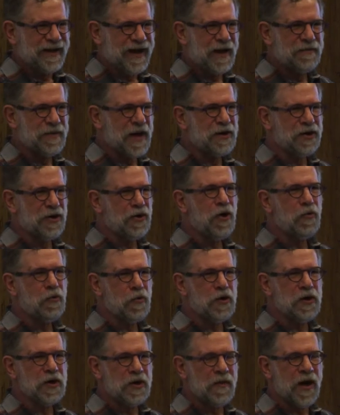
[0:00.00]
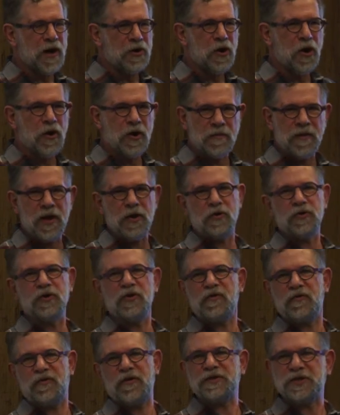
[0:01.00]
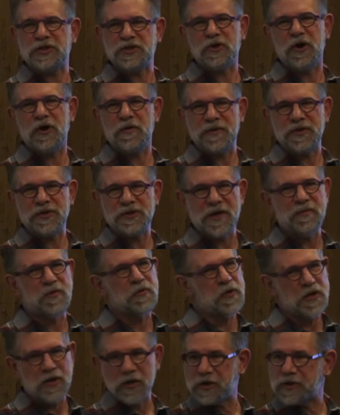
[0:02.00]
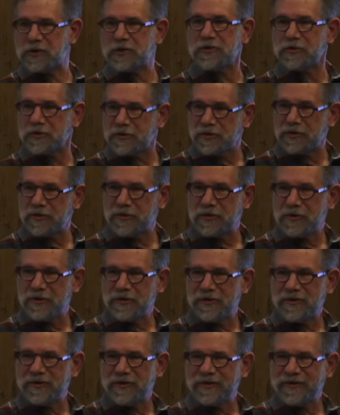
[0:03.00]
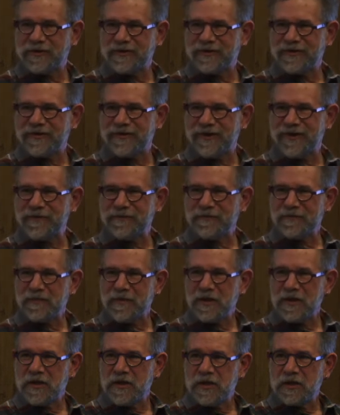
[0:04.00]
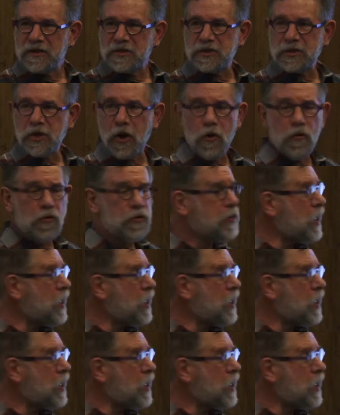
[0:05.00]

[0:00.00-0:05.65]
I'm not at all worried about calling my own interfaces garbage. I'm a realist. Right? So